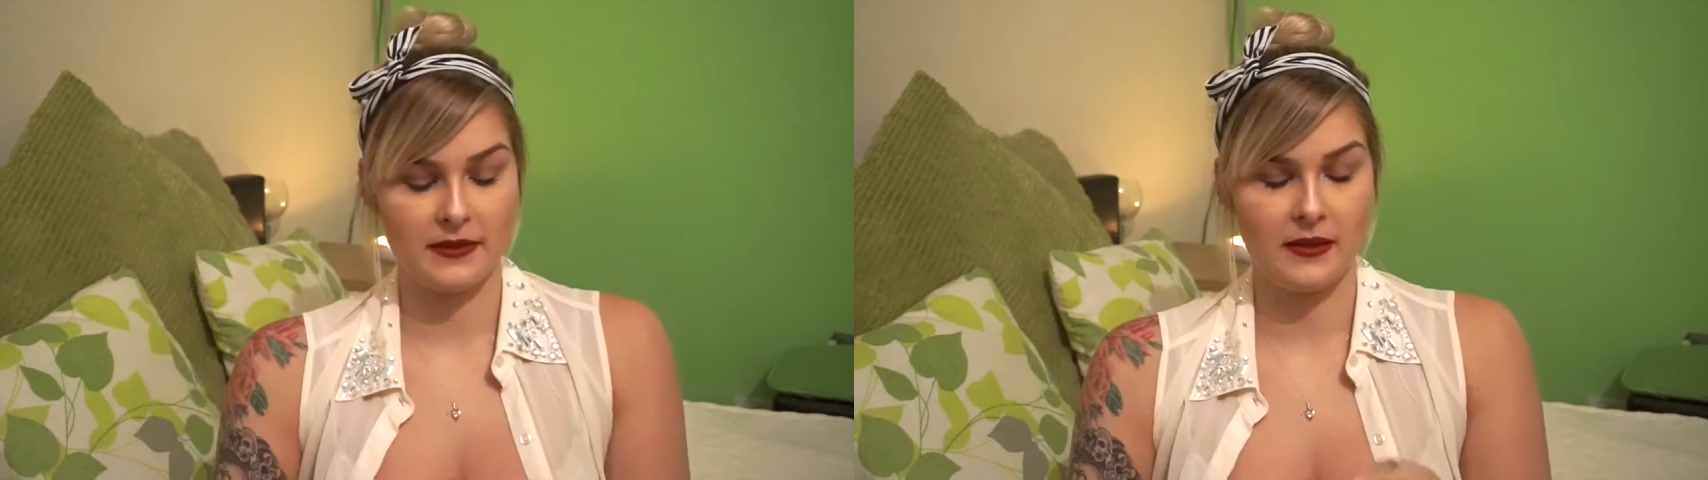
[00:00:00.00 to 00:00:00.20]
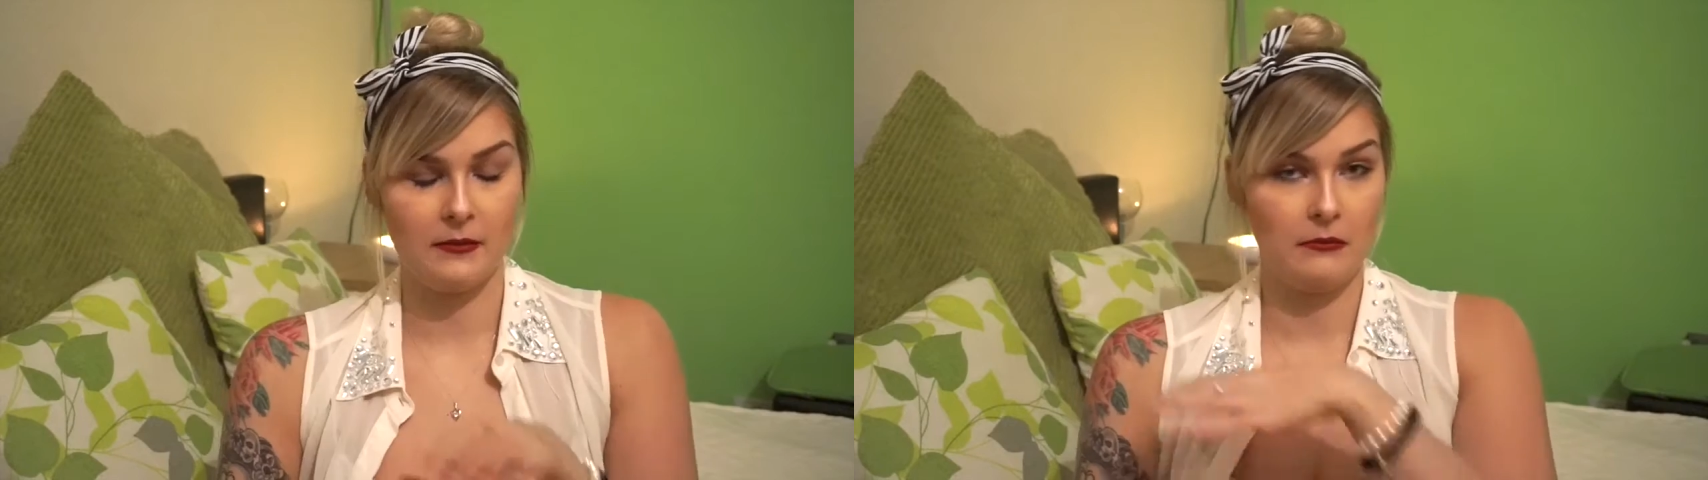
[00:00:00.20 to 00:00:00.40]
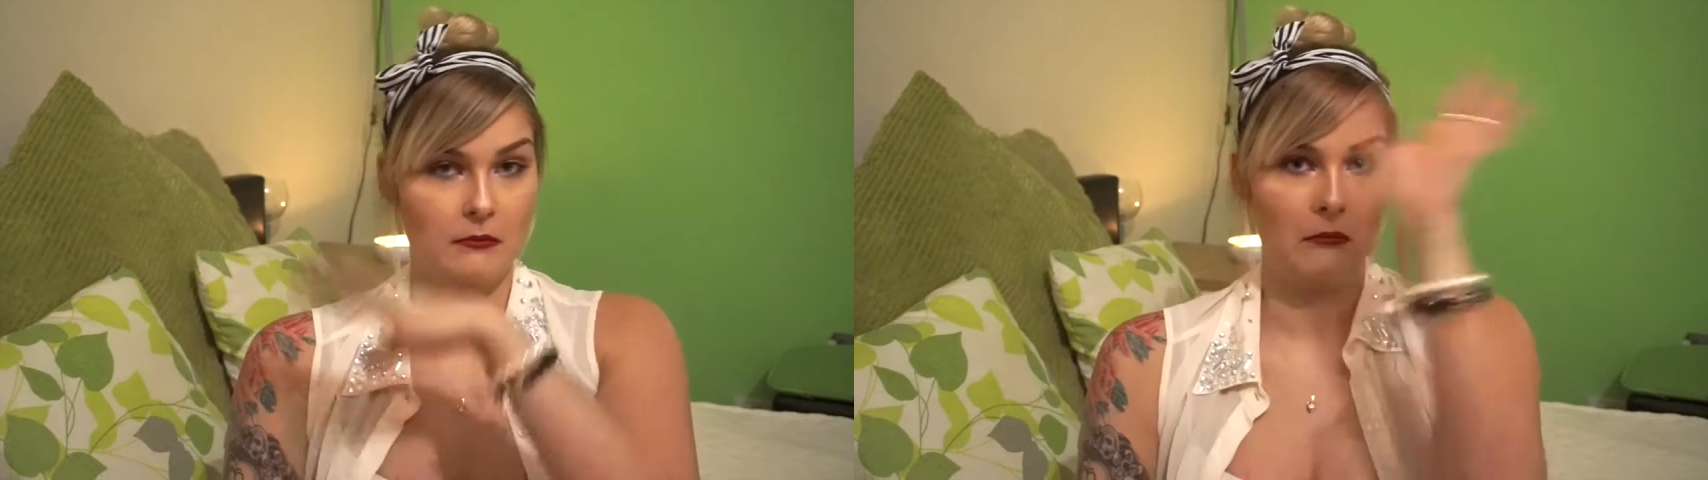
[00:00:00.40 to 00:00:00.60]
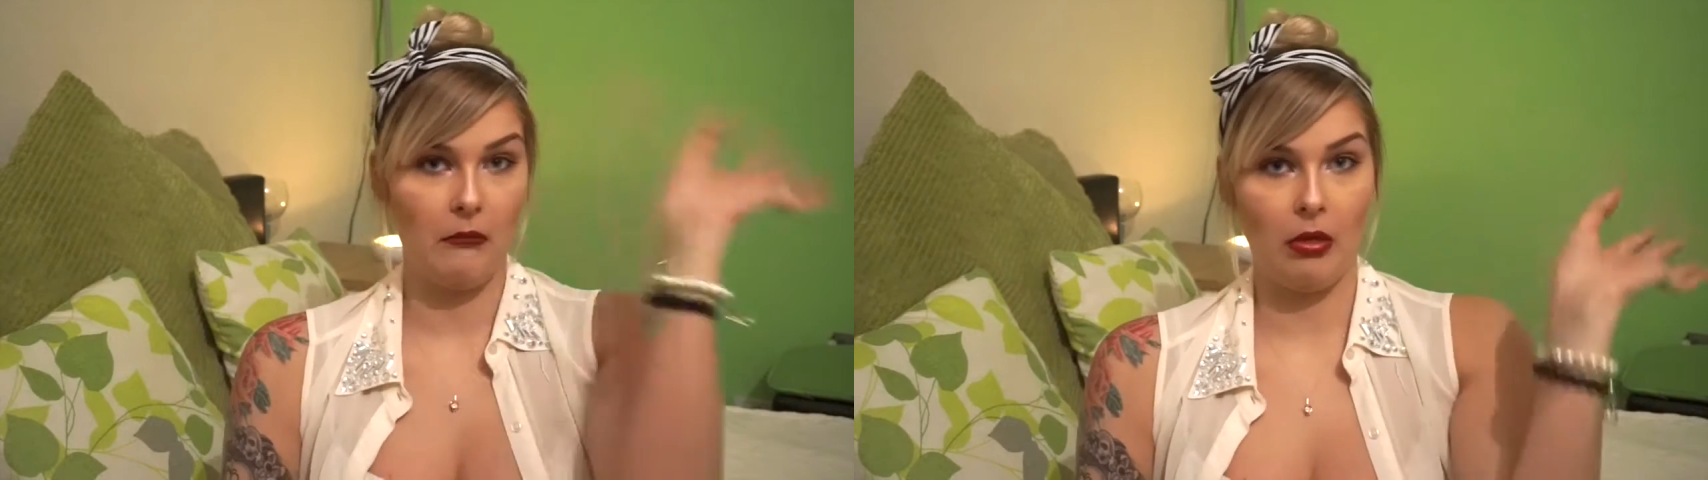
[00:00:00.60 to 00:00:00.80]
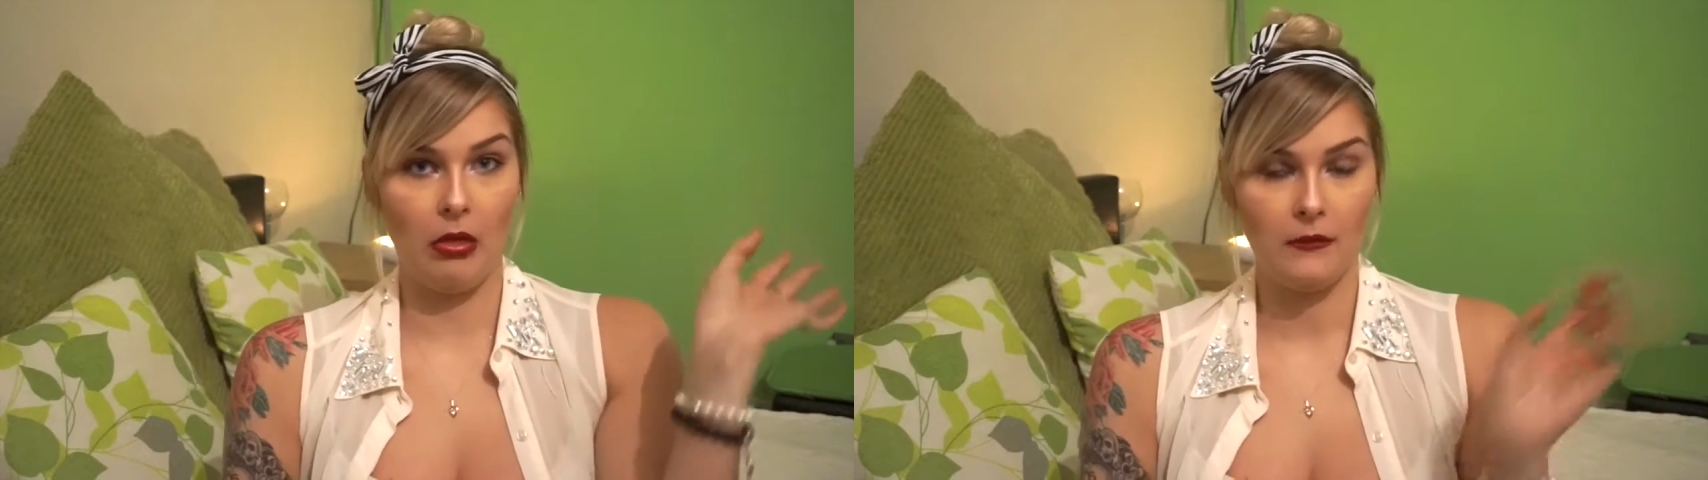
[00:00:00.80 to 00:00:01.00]
that
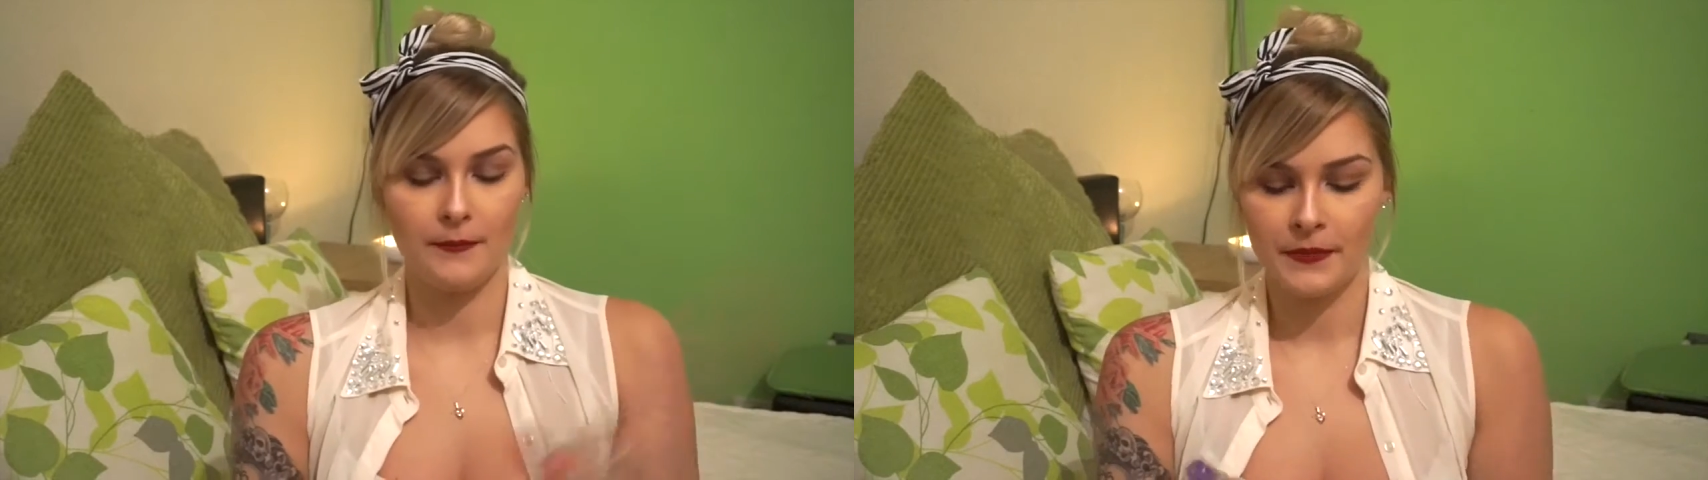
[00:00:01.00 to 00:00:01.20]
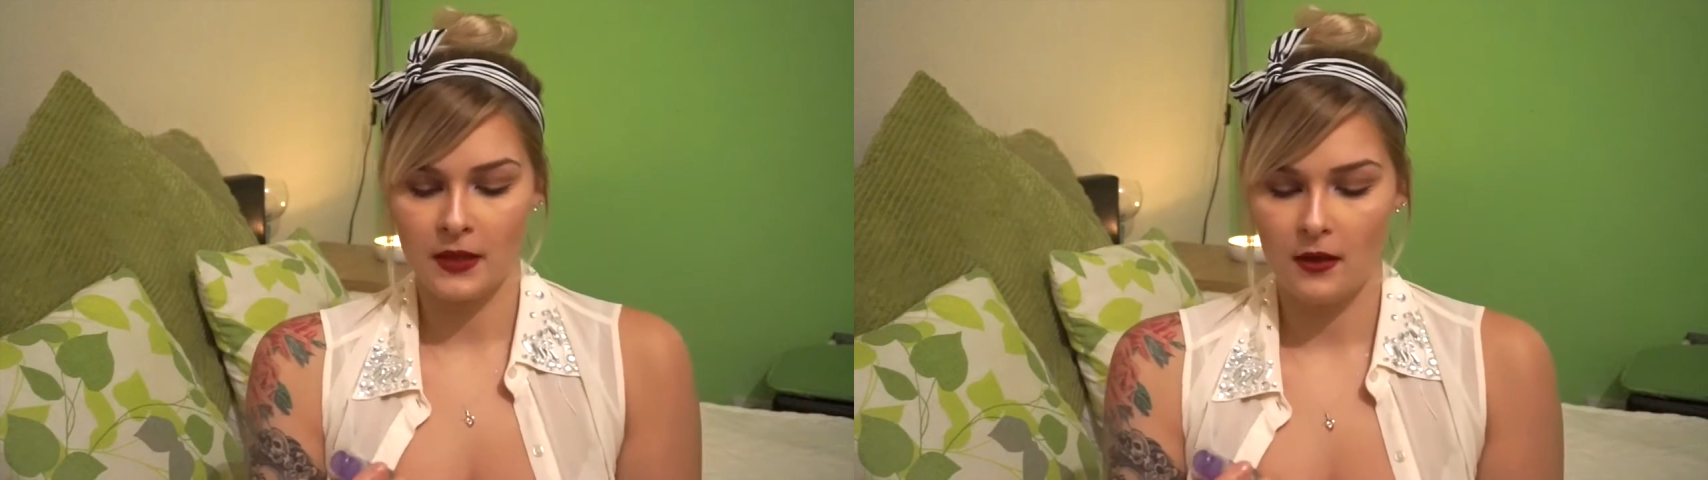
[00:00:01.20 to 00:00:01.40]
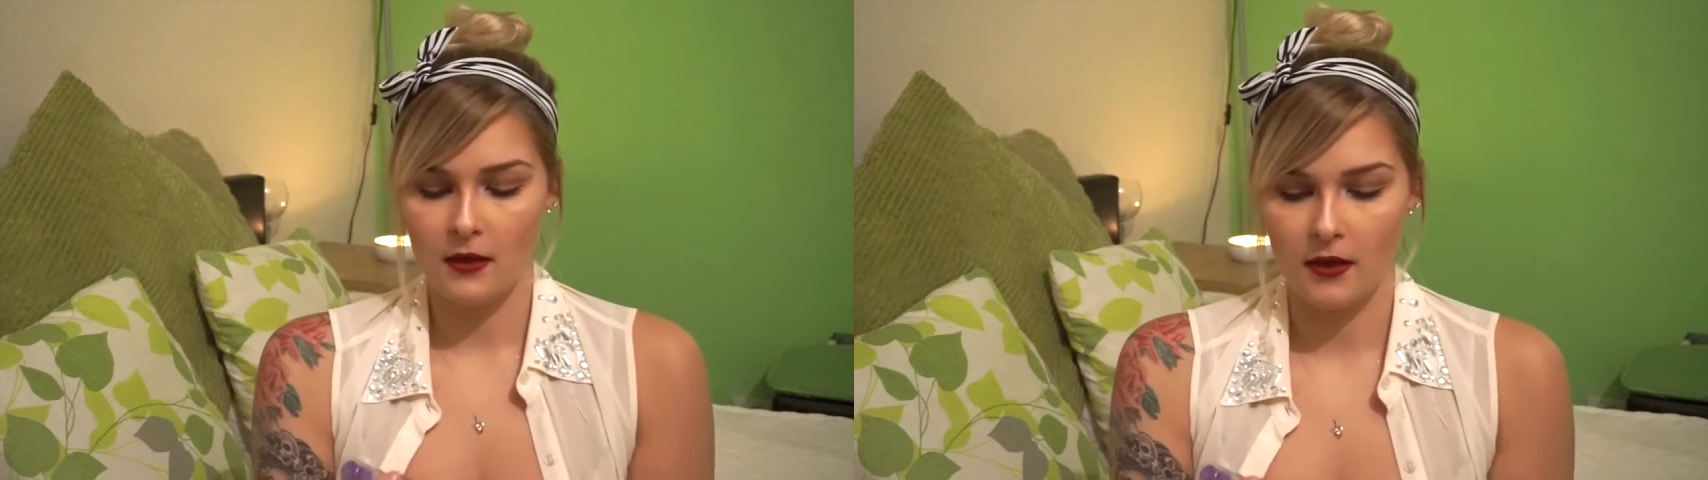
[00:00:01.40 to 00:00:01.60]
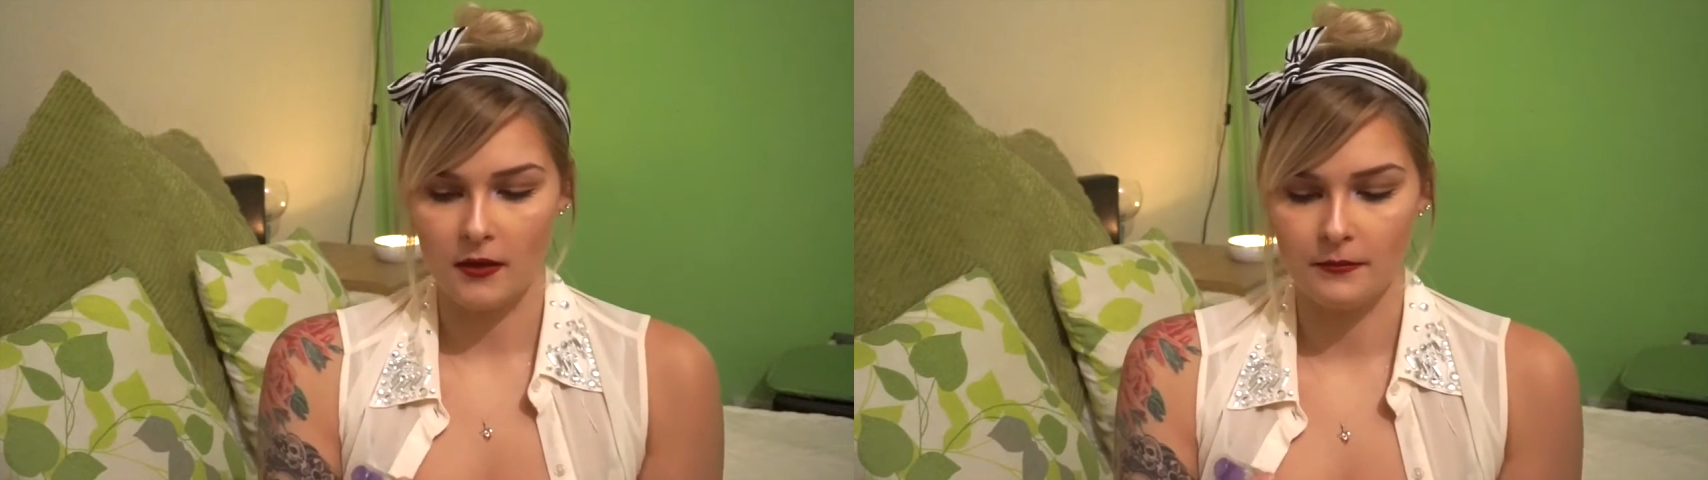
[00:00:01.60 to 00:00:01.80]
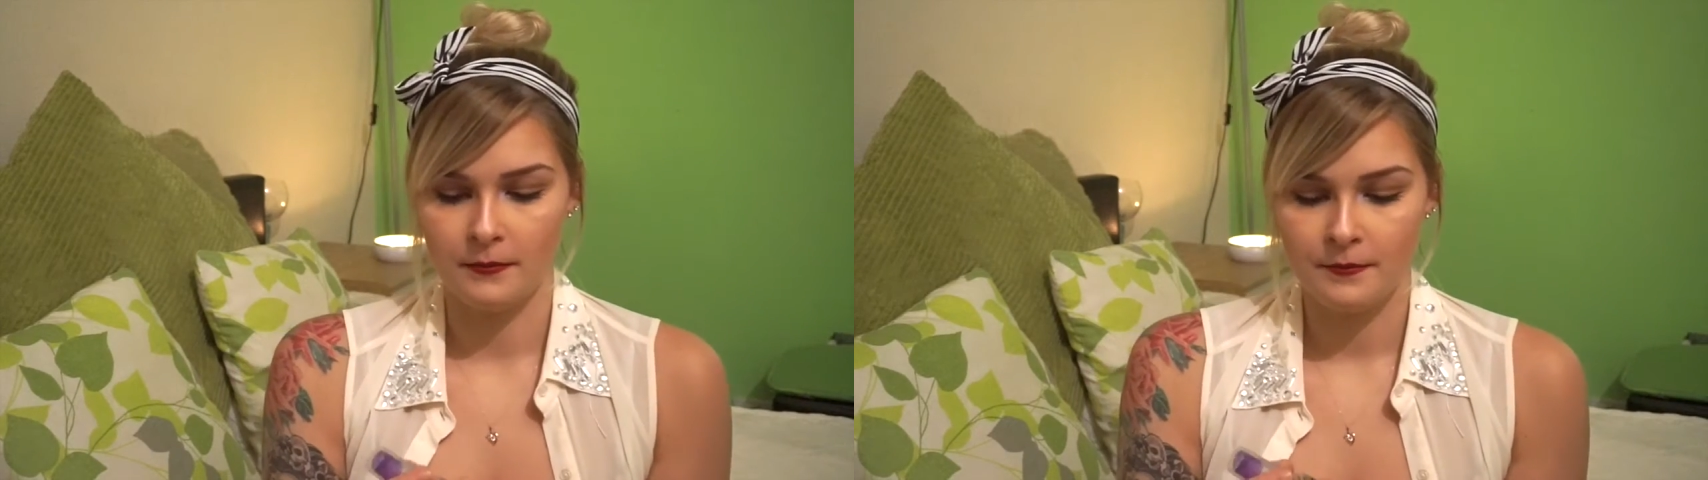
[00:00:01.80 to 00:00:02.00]
up.